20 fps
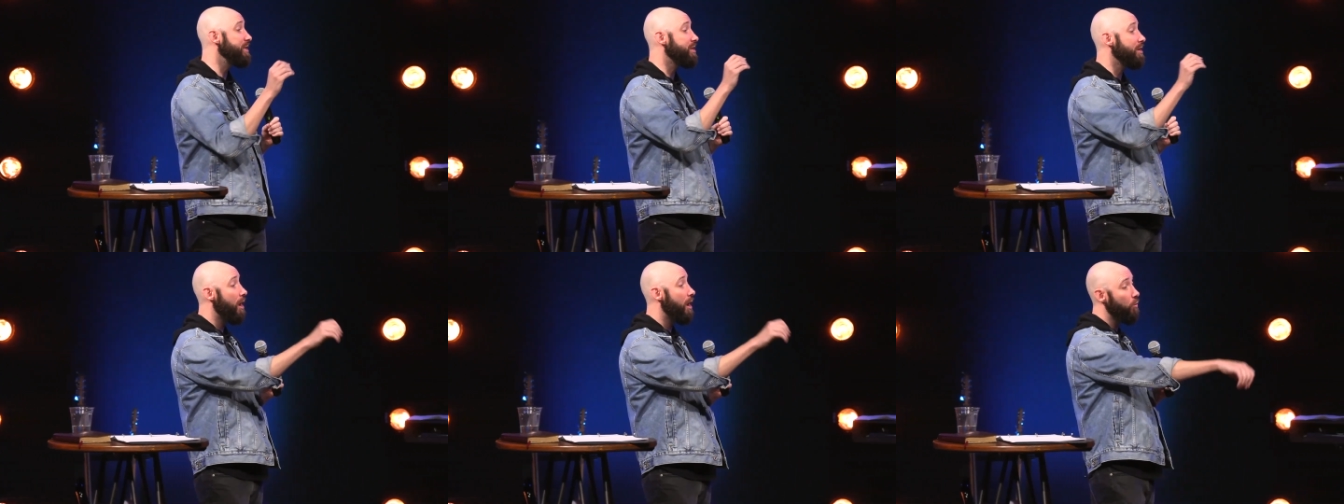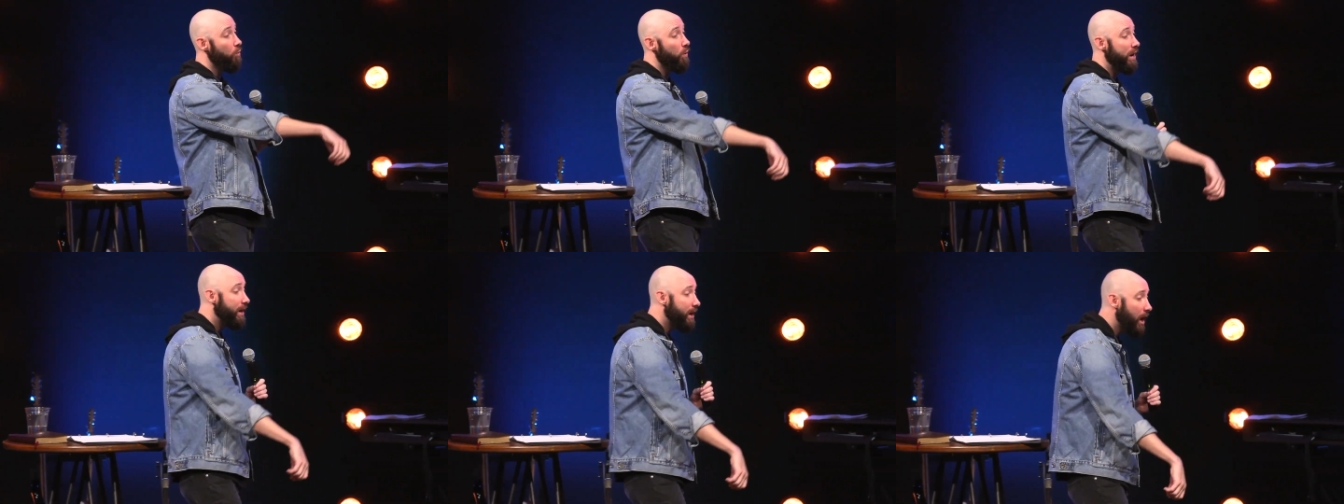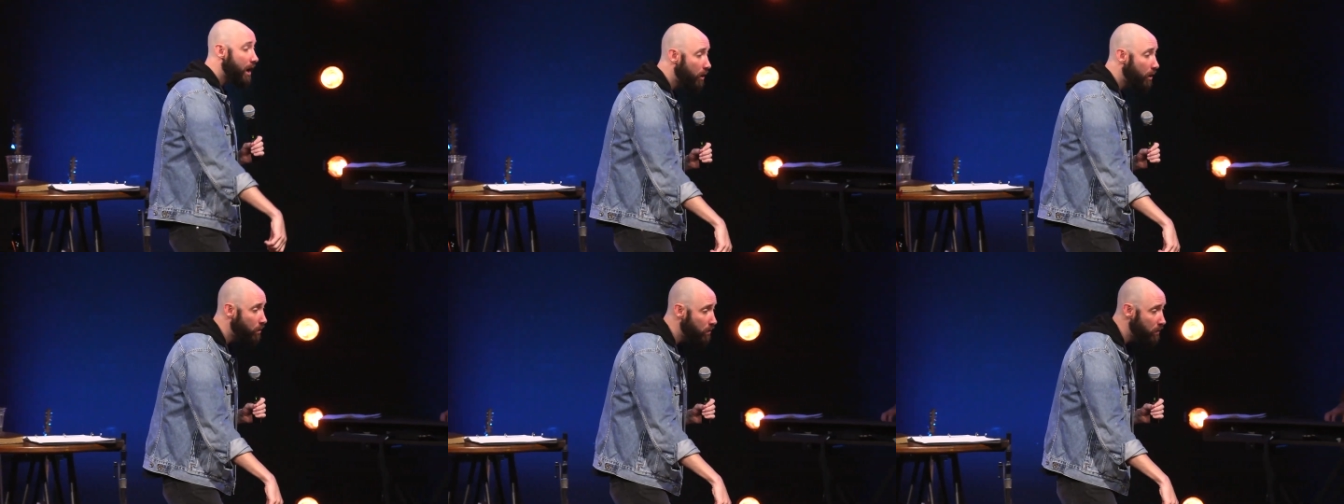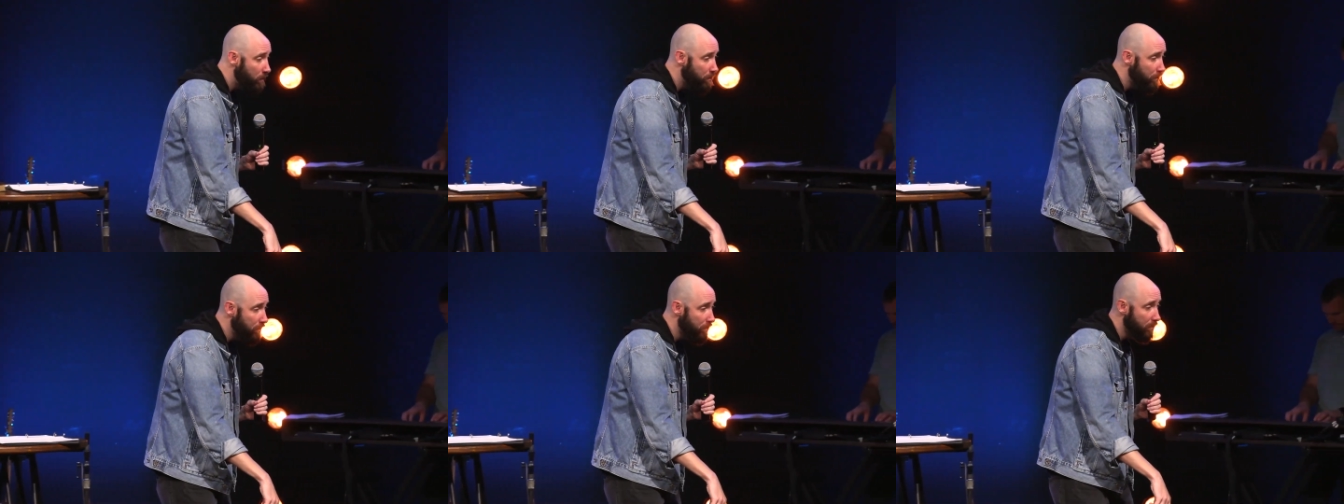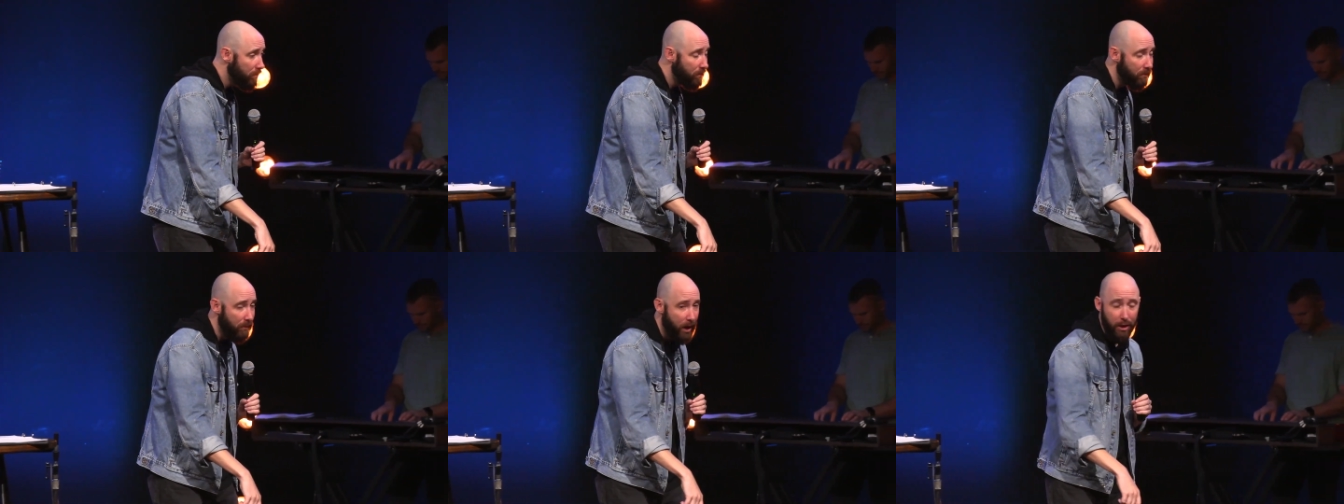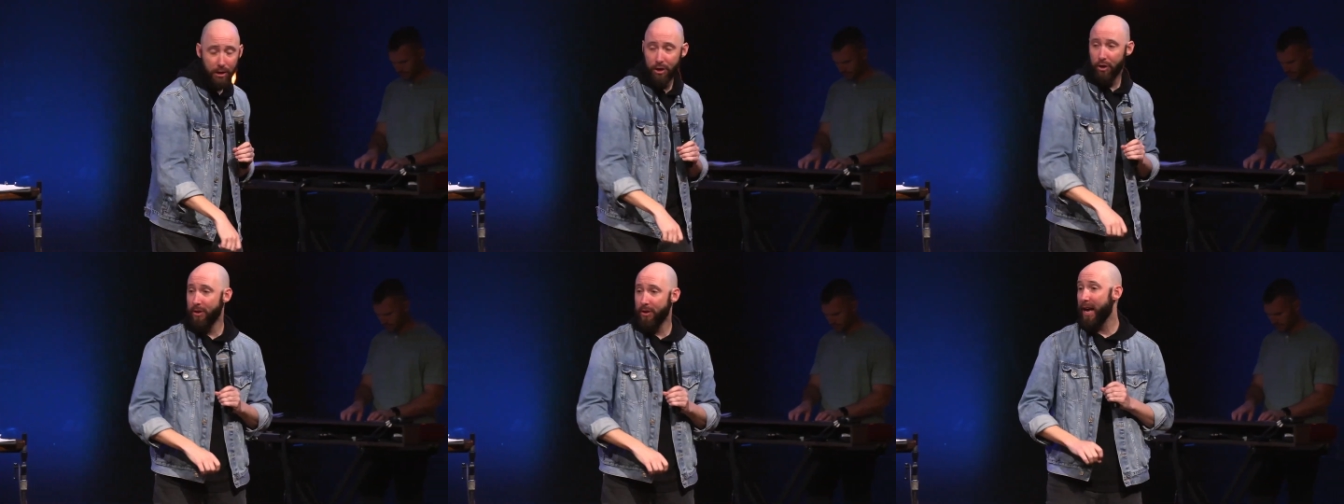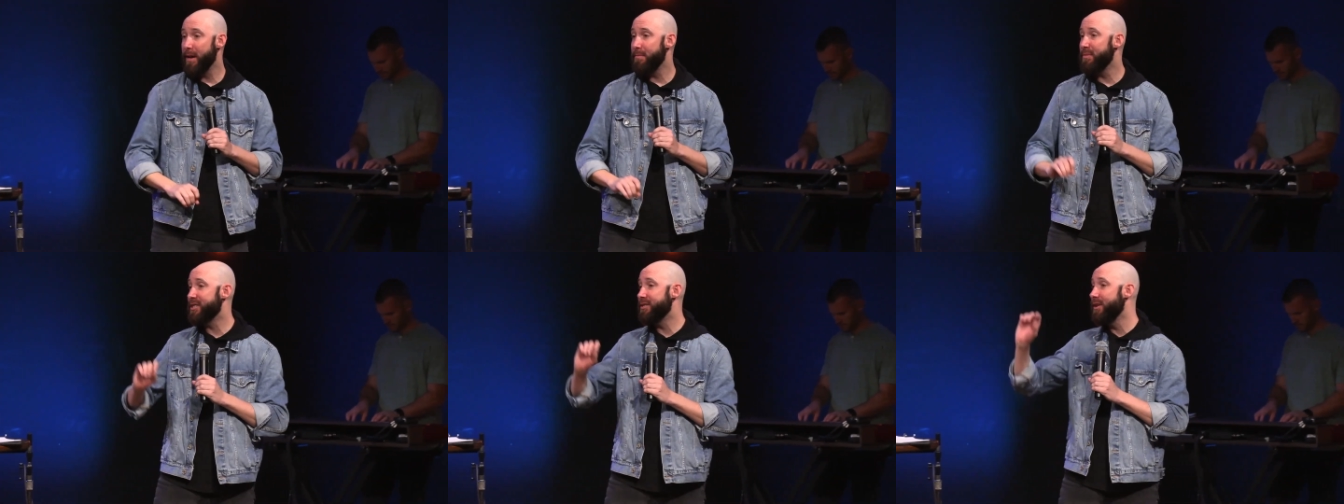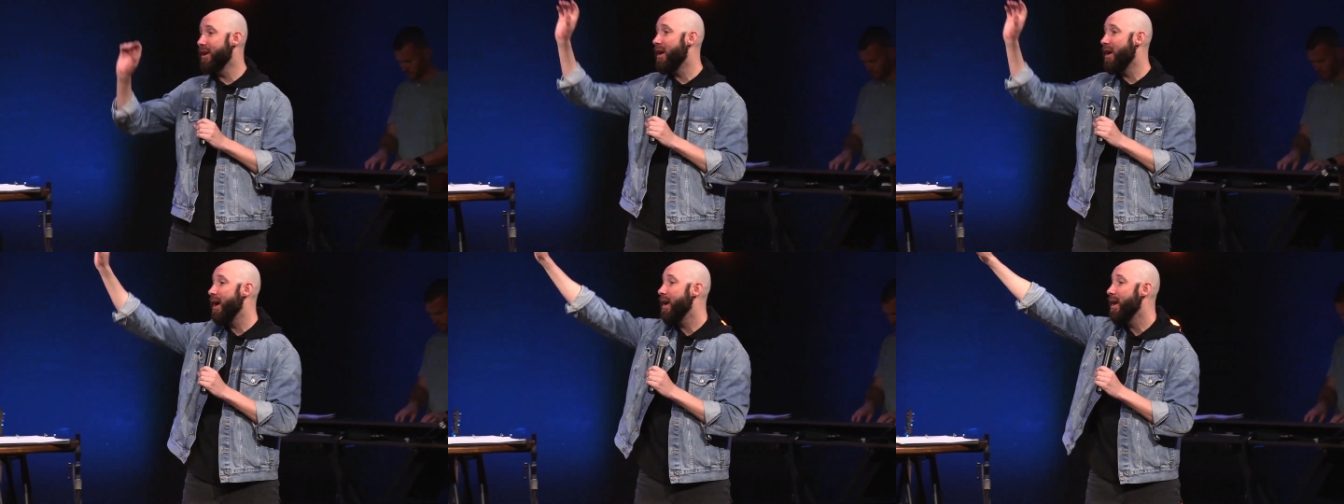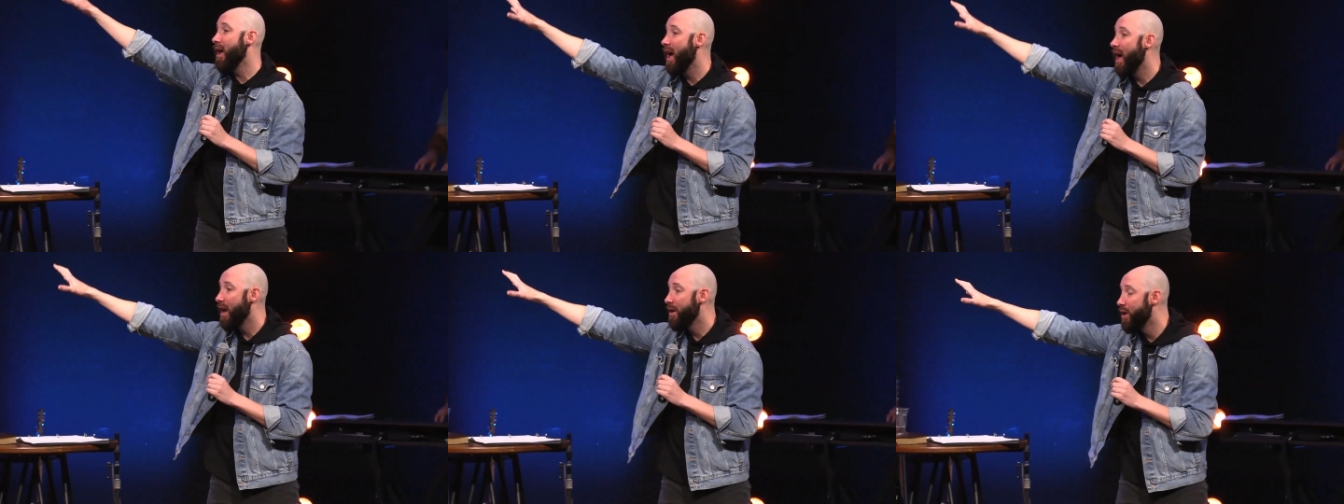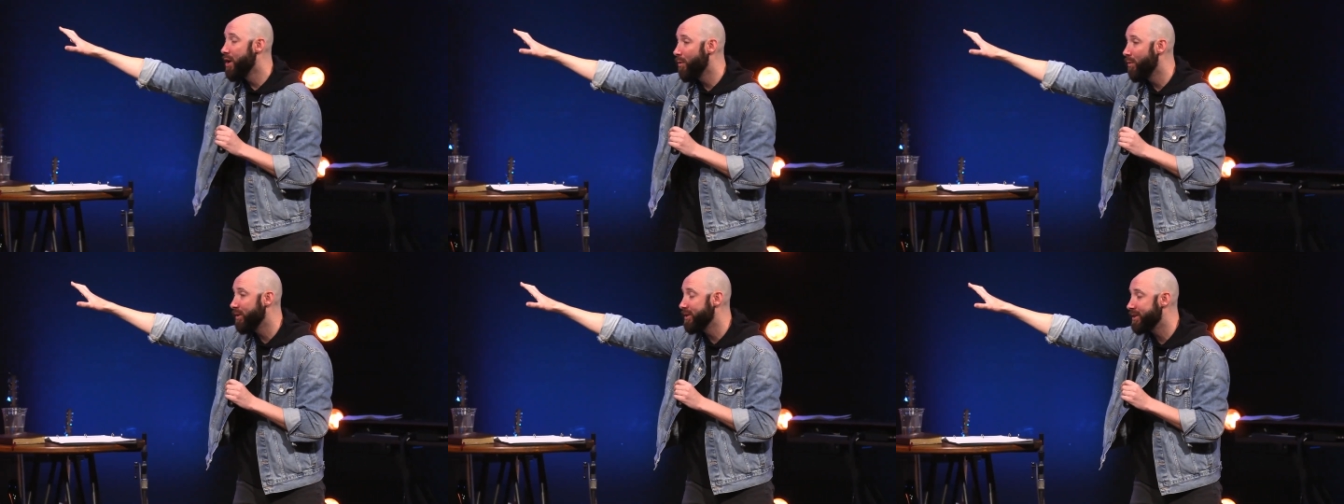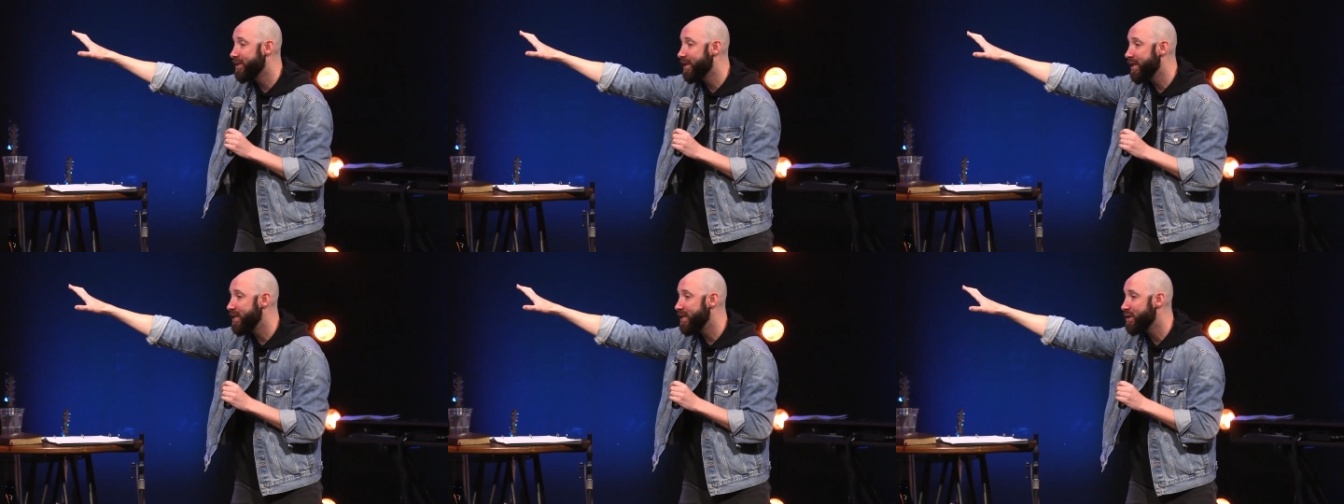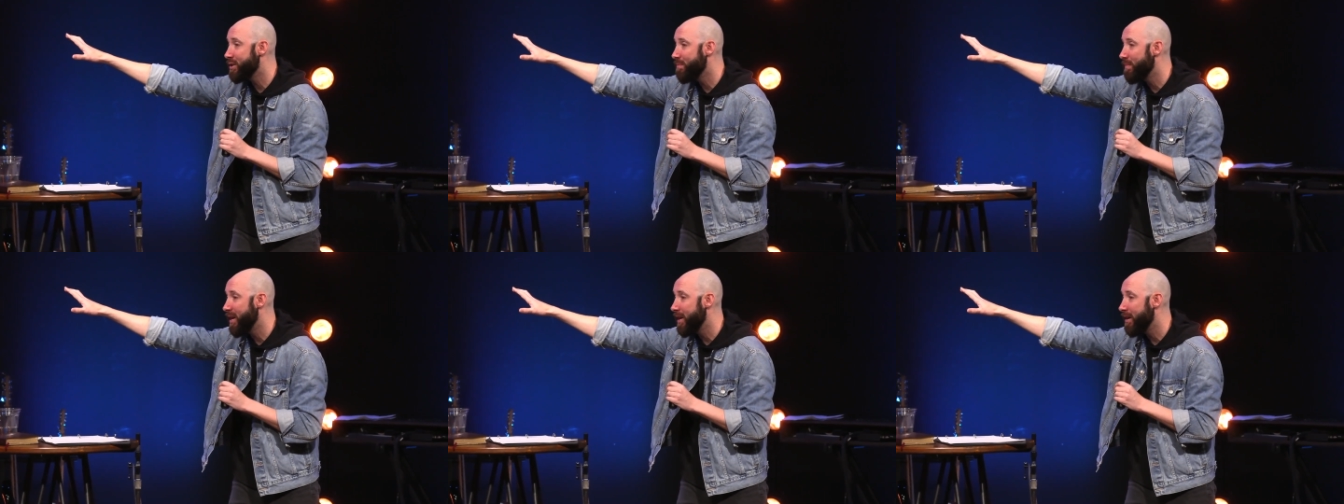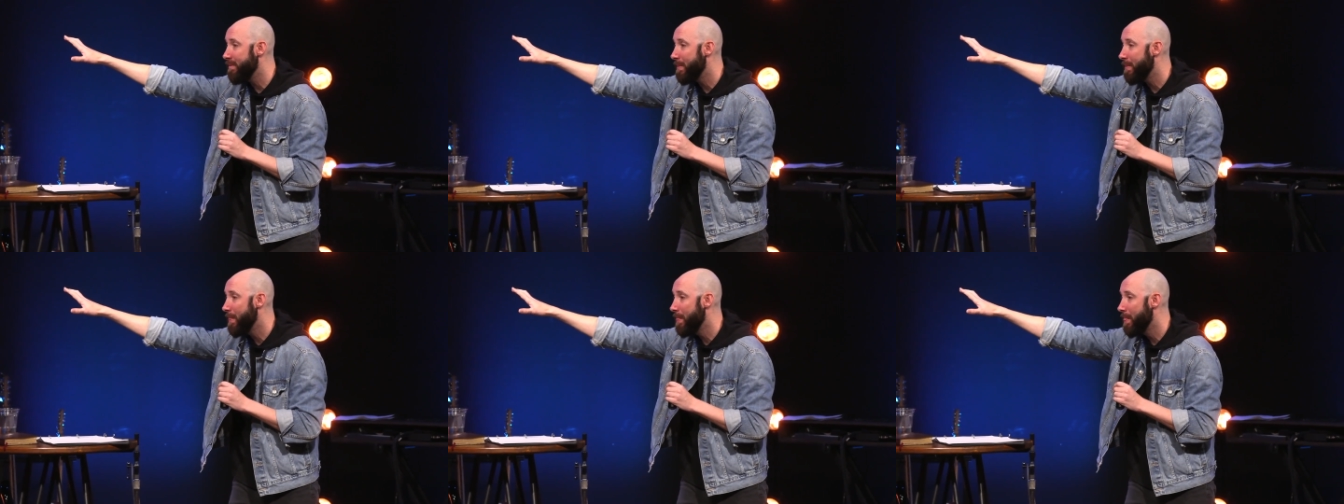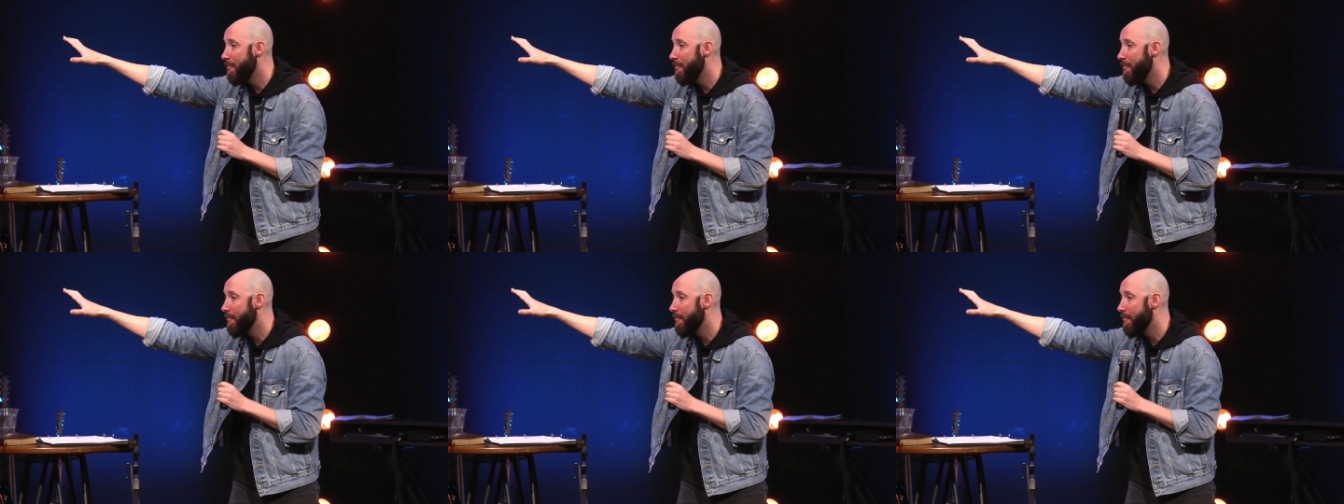is not widow. Your name is not no one sees me.